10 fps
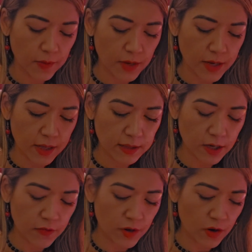Because
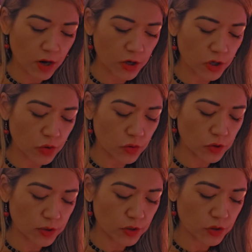of their
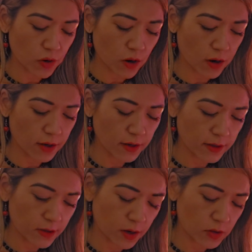unusually strong
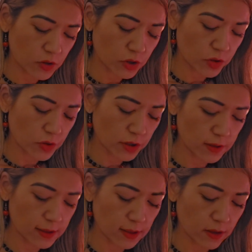
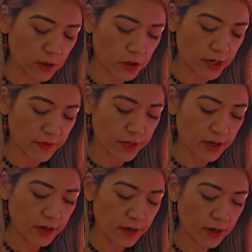constitutions and
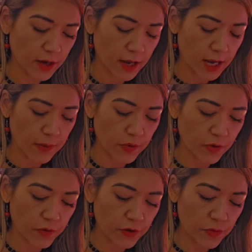longevity,
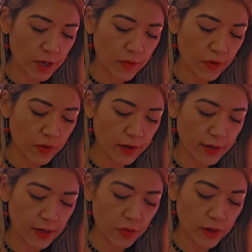April 5th people can
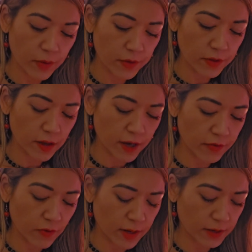get away with a lot
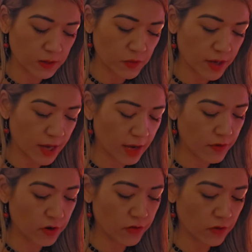of reckless
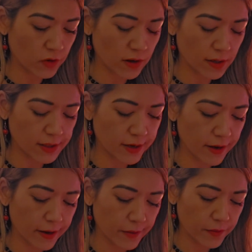behavior for a long
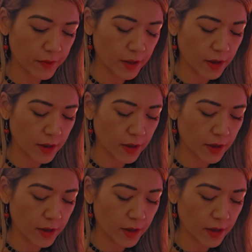time.